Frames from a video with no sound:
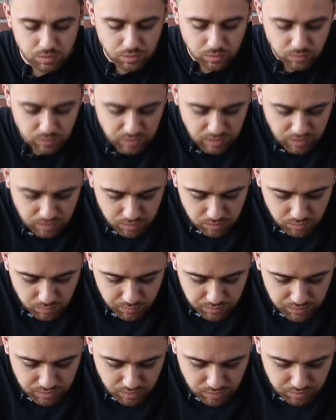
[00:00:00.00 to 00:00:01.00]
Okay,
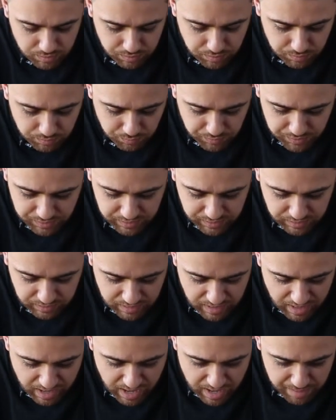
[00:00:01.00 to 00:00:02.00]
here we are,
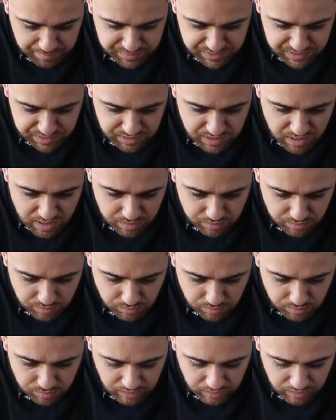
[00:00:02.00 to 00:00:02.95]
3D app scanner,